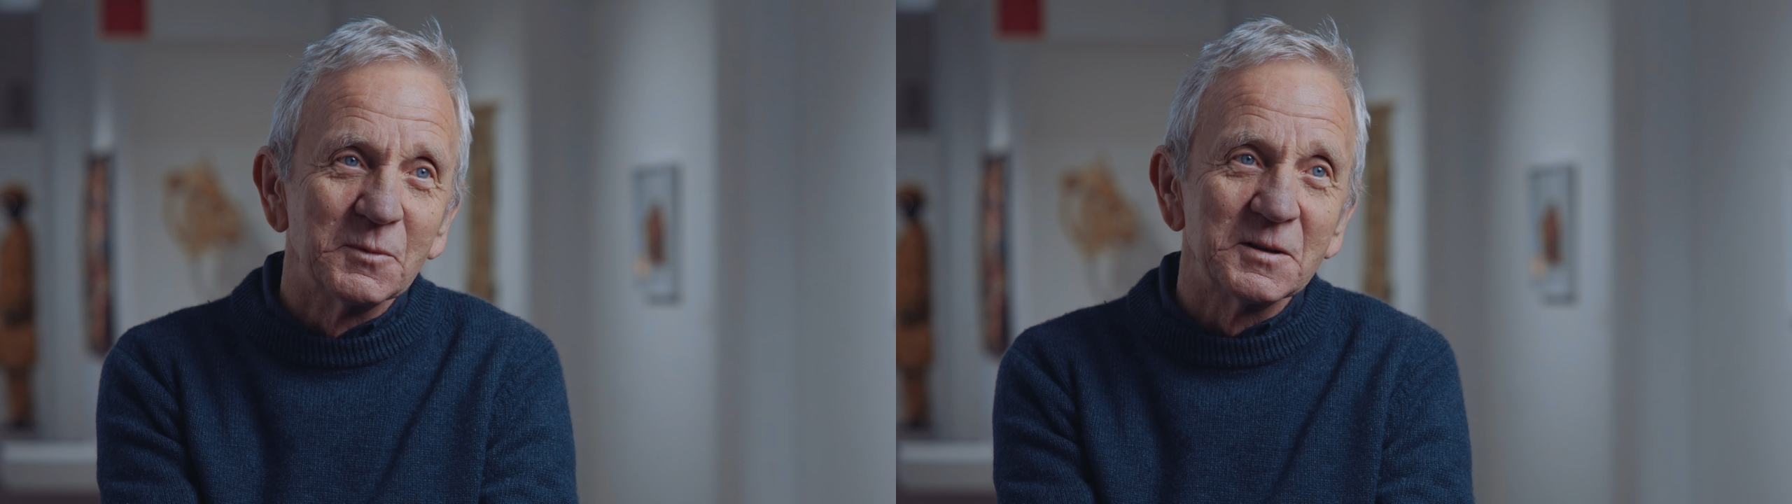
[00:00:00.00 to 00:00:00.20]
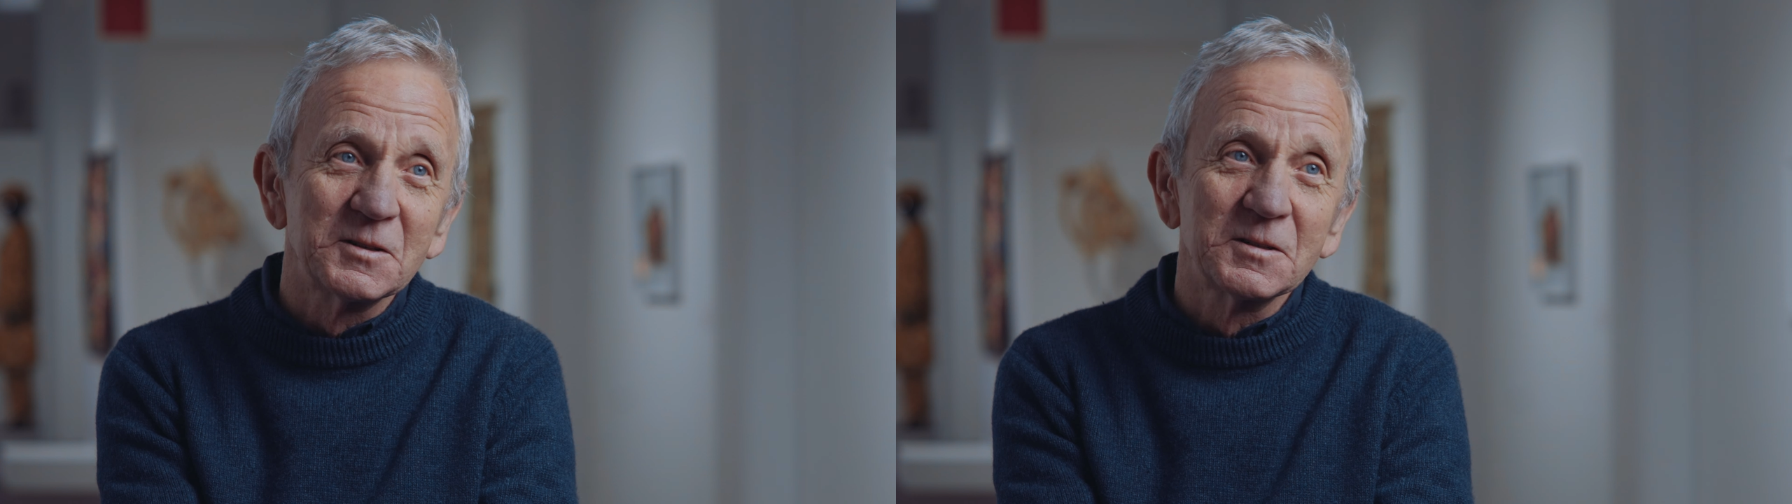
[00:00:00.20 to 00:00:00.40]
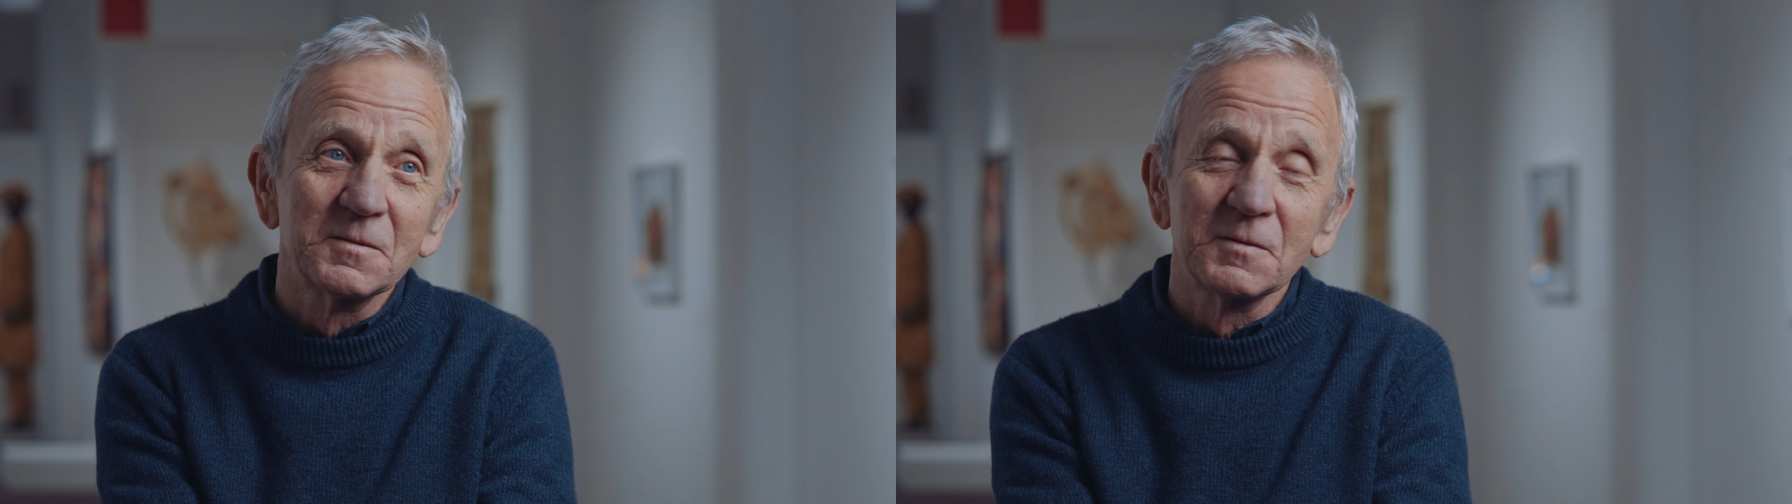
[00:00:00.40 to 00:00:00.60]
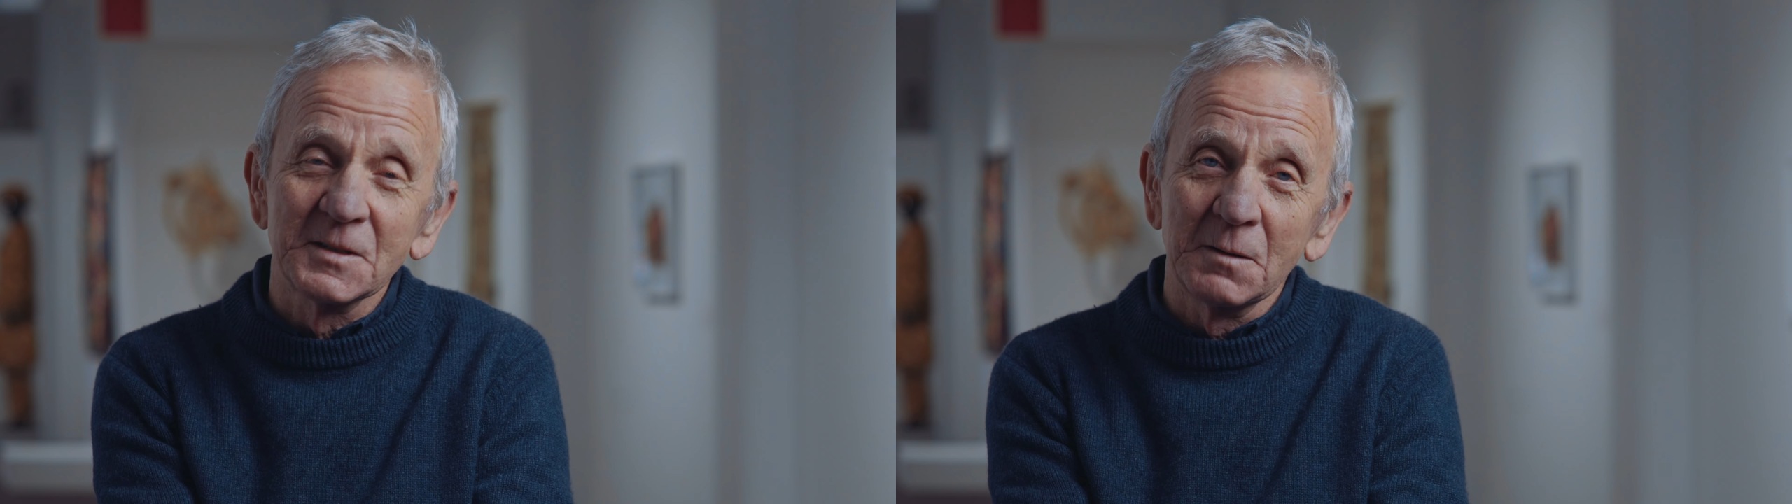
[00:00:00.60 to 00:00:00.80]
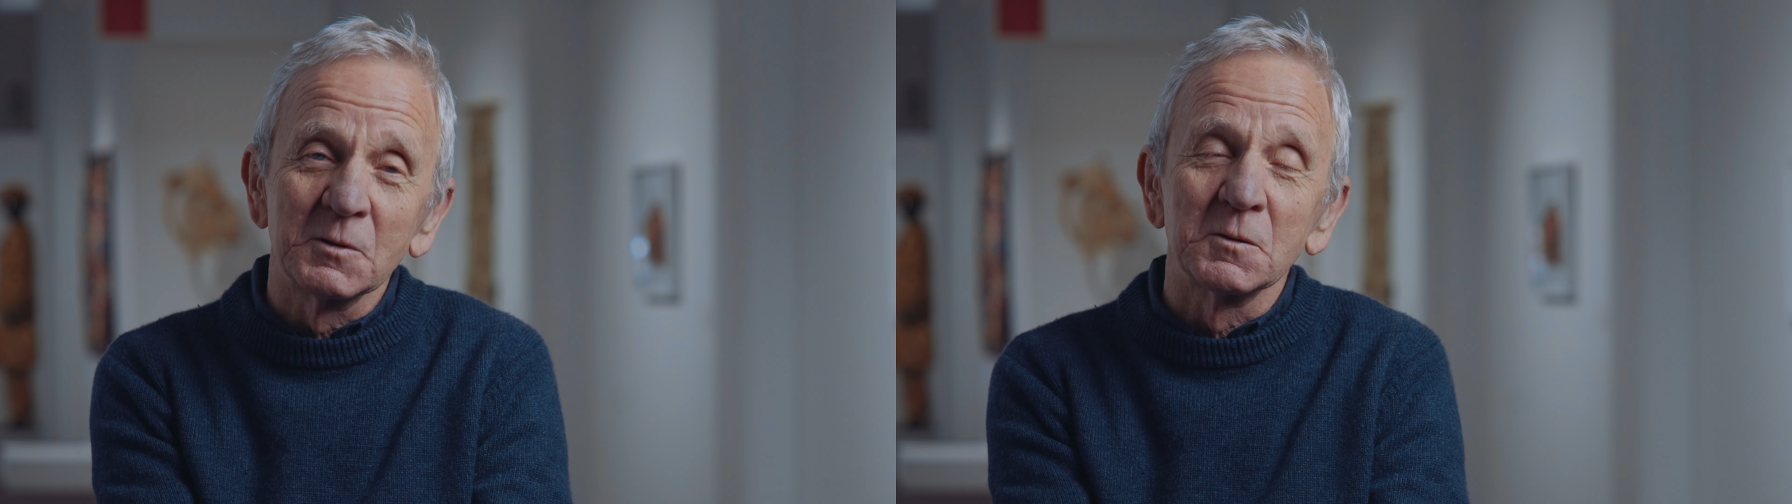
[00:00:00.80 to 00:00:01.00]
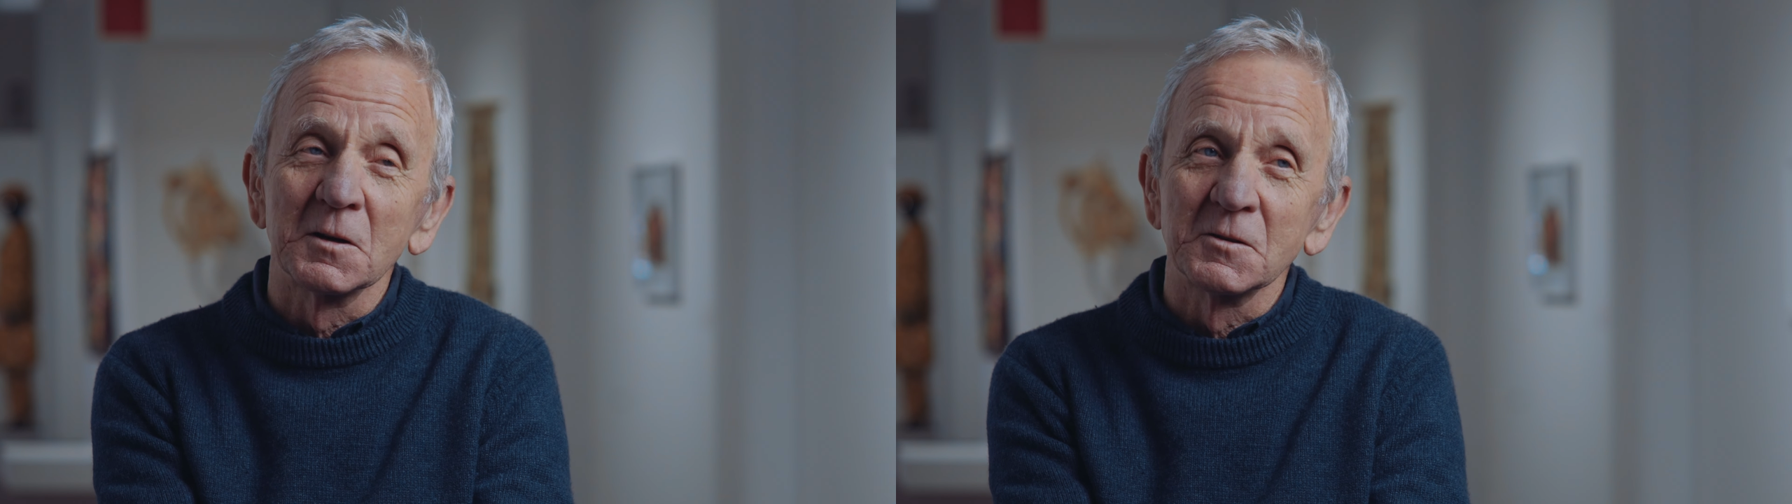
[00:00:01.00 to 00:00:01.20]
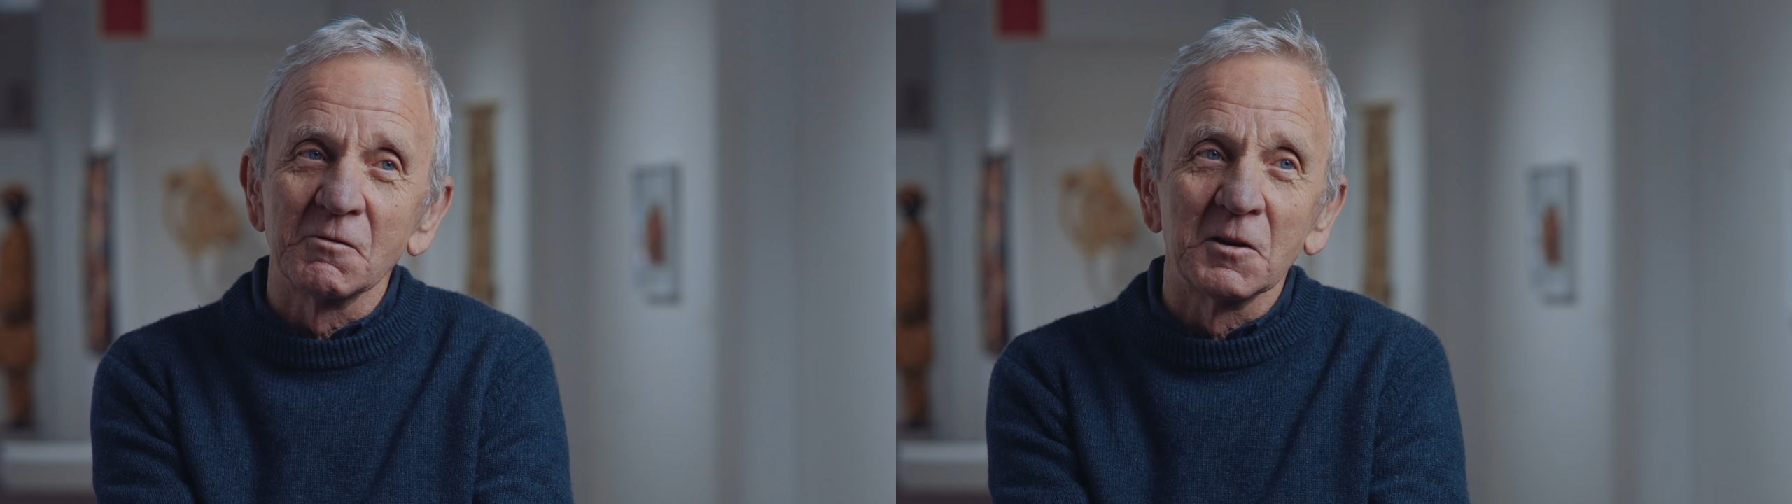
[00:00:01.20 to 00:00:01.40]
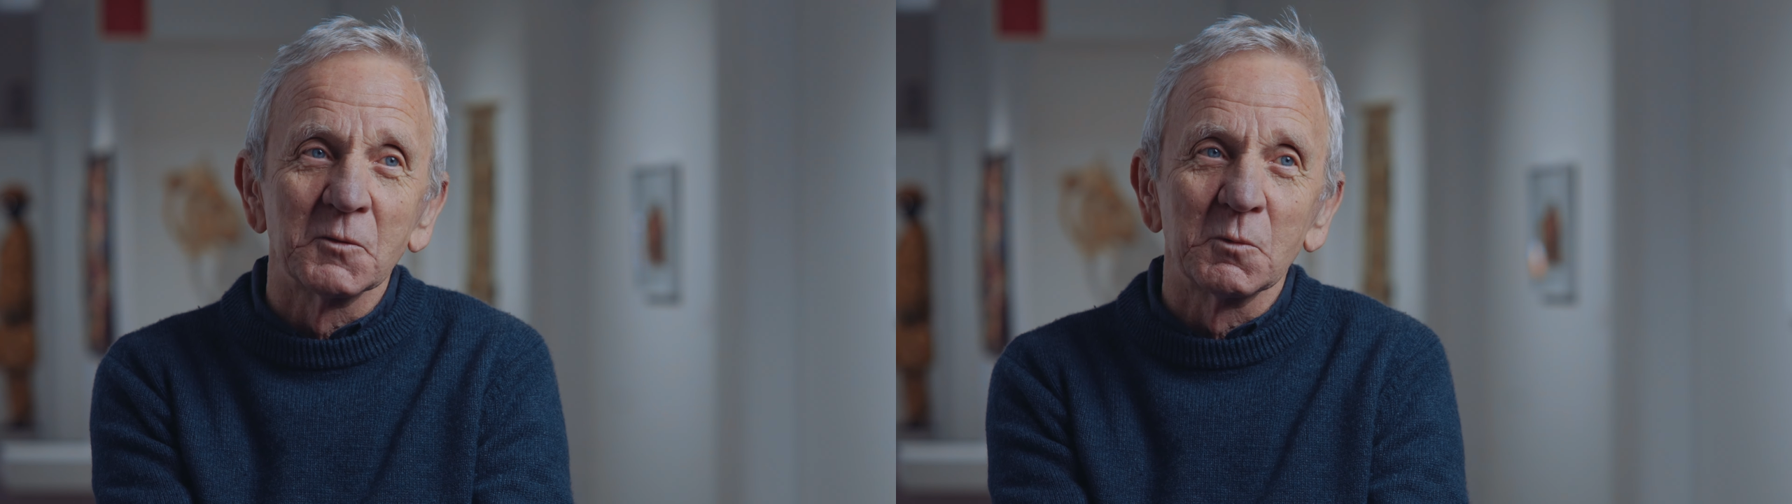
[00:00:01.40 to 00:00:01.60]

which for someone who goes around the